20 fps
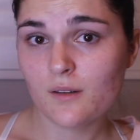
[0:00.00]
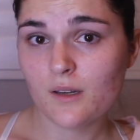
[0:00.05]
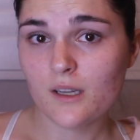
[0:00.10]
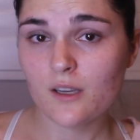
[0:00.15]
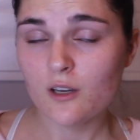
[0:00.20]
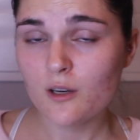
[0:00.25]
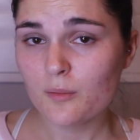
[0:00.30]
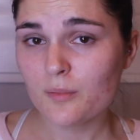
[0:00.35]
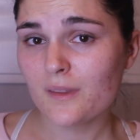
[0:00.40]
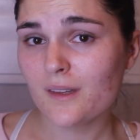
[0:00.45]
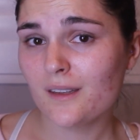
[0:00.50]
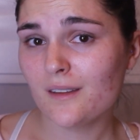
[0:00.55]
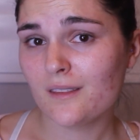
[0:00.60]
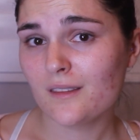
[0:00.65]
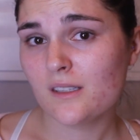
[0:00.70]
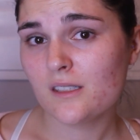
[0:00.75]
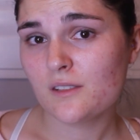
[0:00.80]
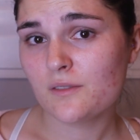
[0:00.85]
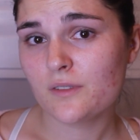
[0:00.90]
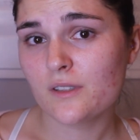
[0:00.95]
I hope that
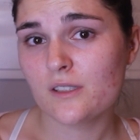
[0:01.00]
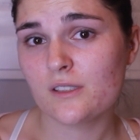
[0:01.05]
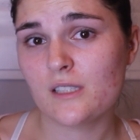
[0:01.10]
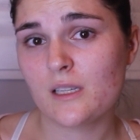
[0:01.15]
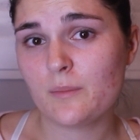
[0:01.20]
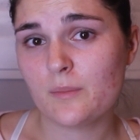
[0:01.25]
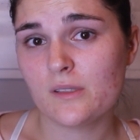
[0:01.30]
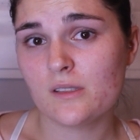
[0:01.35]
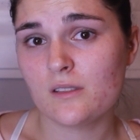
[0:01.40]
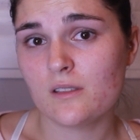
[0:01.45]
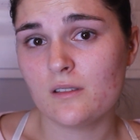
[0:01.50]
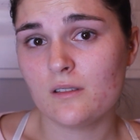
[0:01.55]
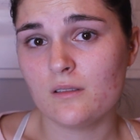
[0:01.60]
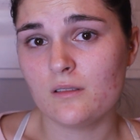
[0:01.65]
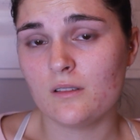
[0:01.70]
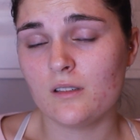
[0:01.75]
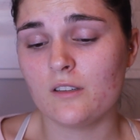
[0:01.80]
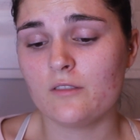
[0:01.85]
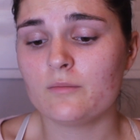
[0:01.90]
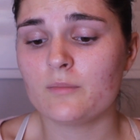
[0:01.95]
this first
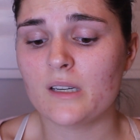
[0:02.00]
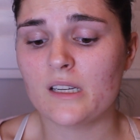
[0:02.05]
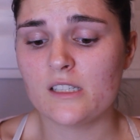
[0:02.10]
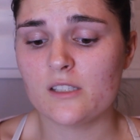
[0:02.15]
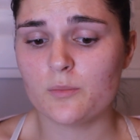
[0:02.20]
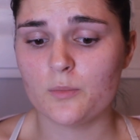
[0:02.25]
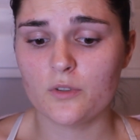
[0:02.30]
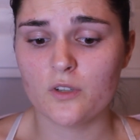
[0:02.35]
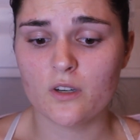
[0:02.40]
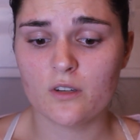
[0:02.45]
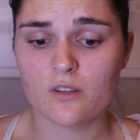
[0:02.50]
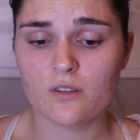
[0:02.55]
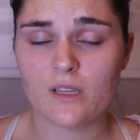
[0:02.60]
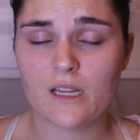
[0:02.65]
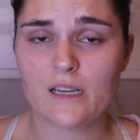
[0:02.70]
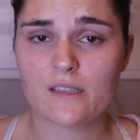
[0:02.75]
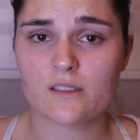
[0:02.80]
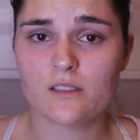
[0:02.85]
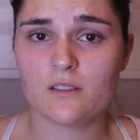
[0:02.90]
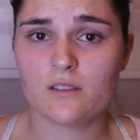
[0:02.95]
episode of my
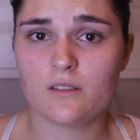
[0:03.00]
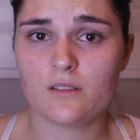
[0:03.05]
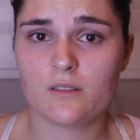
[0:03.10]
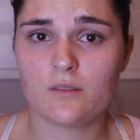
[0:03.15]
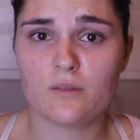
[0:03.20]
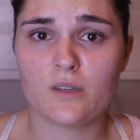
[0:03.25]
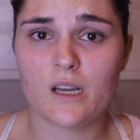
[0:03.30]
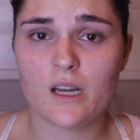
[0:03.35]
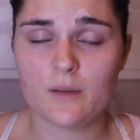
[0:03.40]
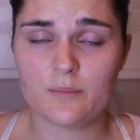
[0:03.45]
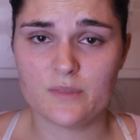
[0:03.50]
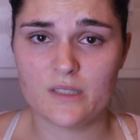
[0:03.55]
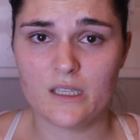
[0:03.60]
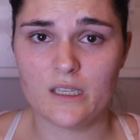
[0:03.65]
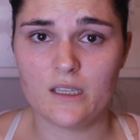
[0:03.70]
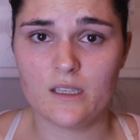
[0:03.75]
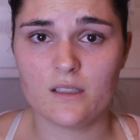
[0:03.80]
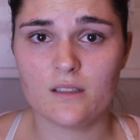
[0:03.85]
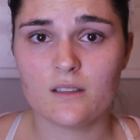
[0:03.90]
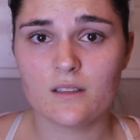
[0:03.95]
Spironolactone
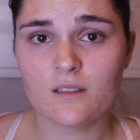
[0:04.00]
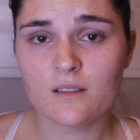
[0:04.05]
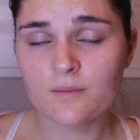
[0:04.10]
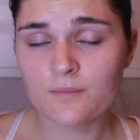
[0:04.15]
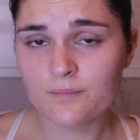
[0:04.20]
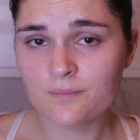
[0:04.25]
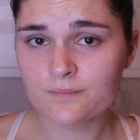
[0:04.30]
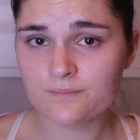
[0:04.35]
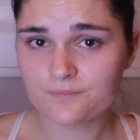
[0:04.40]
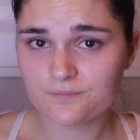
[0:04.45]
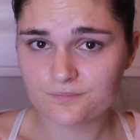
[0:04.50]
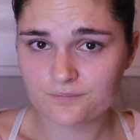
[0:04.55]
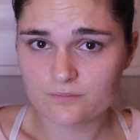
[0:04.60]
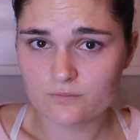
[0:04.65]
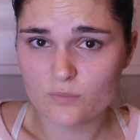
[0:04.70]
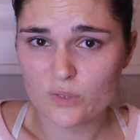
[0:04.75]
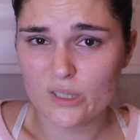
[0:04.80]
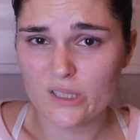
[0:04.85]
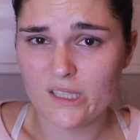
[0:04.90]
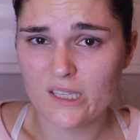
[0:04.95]
update
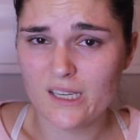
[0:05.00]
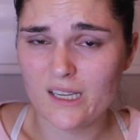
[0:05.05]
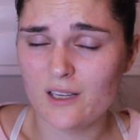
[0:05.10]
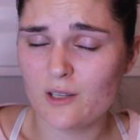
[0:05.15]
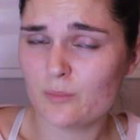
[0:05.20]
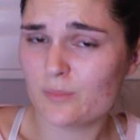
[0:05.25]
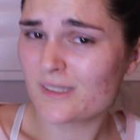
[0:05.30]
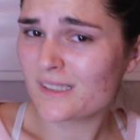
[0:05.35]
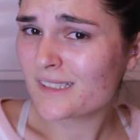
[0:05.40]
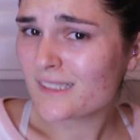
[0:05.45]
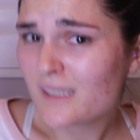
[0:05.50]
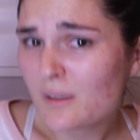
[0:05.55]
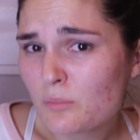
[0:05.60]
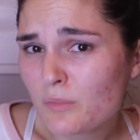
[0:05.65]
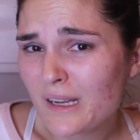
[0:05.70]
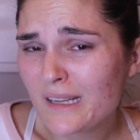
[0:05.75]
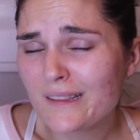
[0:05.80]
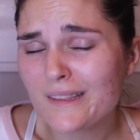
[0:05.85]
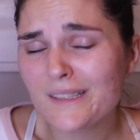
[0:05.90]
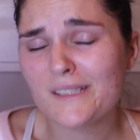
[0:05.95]
really helped
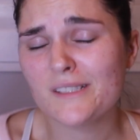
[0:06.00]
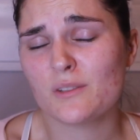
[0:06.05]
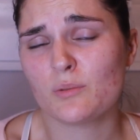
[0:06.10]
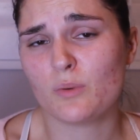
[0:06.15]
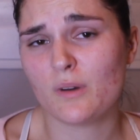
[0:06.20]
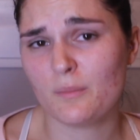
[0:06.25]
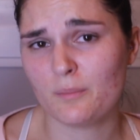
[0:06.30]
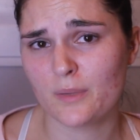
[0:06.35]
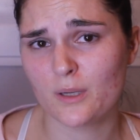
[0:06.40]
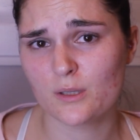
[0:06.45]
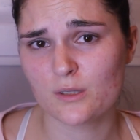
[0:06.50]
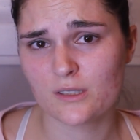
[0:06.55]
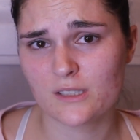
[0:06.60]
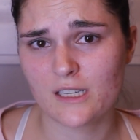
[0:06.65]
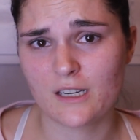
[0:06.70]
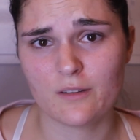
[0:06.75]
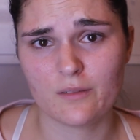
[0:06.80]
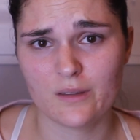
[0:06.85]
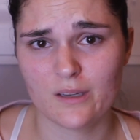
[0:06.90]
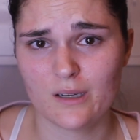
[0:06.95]
at least one person
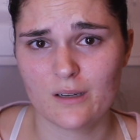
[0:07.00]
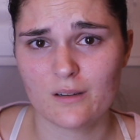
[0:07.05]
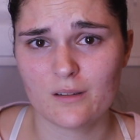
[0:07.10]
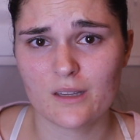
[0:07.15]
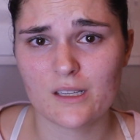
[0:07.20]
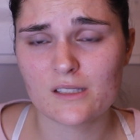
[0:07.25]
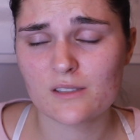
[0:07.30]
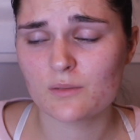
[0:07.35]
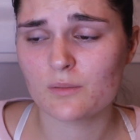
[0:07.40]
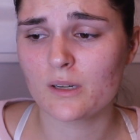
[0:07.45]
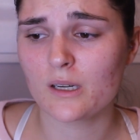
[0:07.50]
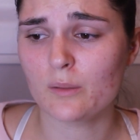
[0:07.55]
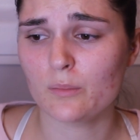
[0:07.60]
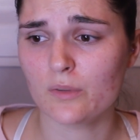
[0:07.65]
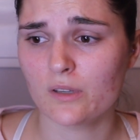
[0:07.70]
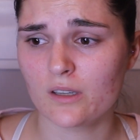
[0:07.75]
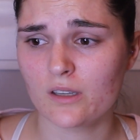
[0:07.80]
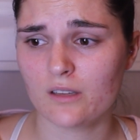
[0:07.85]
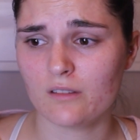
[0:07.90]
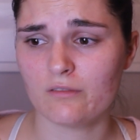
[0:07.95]
out there. That's what I'm
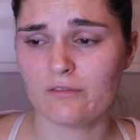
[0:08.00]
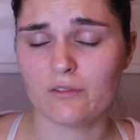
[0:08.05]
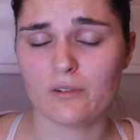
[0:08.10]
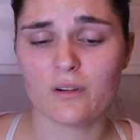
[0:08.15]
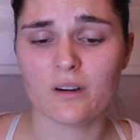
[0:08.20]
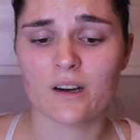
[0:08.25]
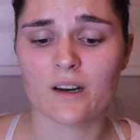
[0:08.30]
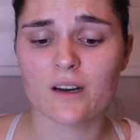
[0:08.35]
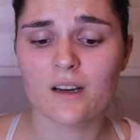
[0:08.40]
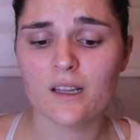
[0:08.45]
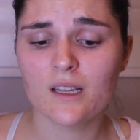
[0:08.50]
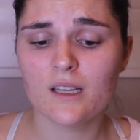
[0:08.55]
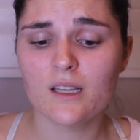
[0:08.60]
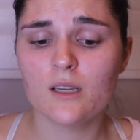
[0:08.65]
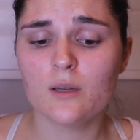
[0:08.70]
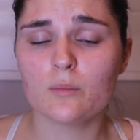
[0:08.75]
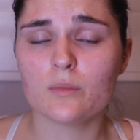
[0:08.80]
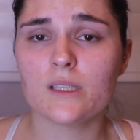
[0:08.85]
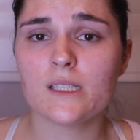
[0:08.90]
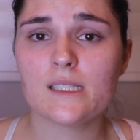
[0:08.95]
looking for.
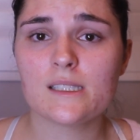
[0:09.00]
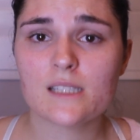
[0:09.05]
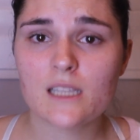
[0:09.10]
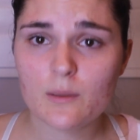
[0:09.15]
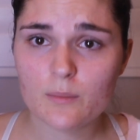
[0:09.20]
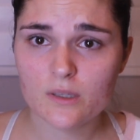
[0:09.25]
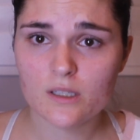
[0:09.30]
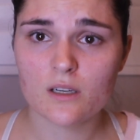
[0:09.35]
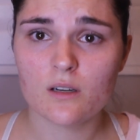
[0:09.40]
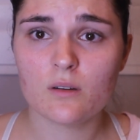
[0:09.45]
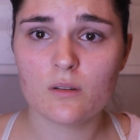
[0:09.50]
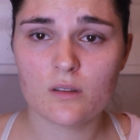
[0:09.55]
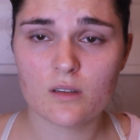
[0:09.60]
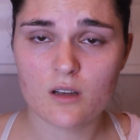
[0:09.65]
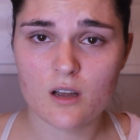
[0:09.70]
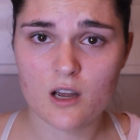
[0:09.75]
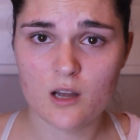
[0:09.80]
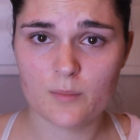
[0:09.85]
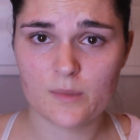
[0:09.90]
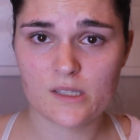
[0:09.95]
Please let me know in the
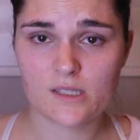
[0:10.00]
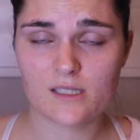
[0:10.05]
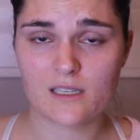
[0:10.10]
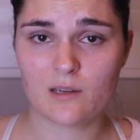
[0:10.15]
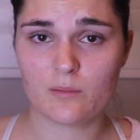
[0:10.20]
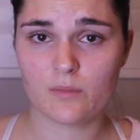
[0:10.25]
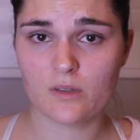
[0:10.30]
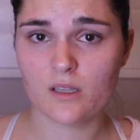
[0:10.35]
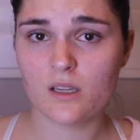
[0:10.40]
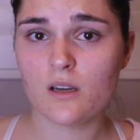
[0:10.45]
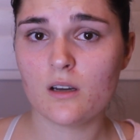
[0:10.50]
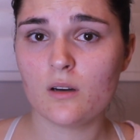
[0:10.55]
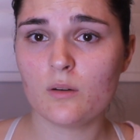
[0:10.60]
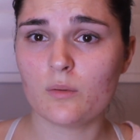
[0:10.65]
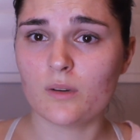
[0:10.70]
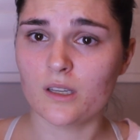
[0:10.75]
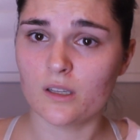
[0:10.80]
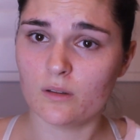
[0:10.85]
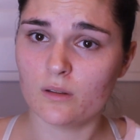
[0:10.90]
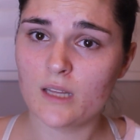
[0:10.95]
comments down below
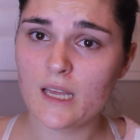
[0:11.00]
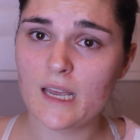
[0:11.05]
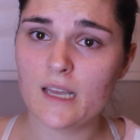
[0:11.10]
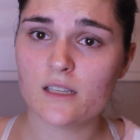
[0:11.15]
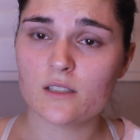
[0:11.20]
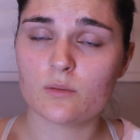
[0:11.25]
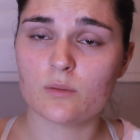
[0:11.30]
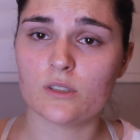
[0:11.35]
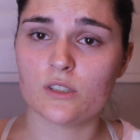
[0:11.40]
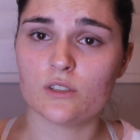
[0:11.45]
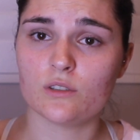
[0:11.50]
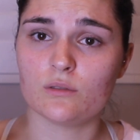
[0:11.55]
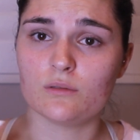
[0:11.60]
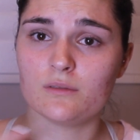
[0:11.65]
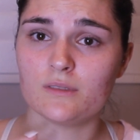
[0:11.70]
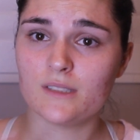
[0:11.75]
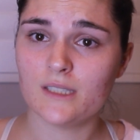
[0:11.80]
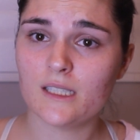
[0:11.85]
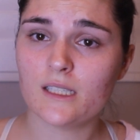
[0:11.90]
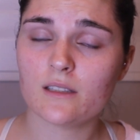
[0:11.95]
what you liked, what
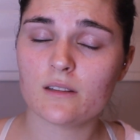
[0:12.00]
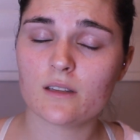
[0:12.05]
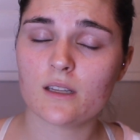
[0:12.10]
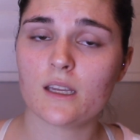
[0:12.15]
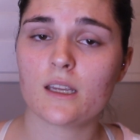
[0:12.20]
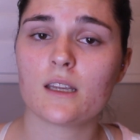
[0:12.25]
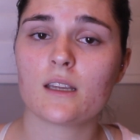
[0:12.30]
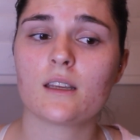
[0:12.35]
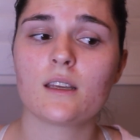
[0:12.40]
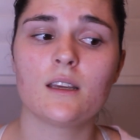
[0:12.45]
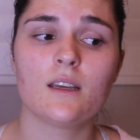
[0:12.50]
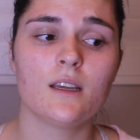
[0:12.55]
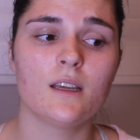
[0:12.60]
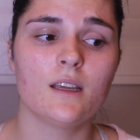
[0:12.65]
you didn't like,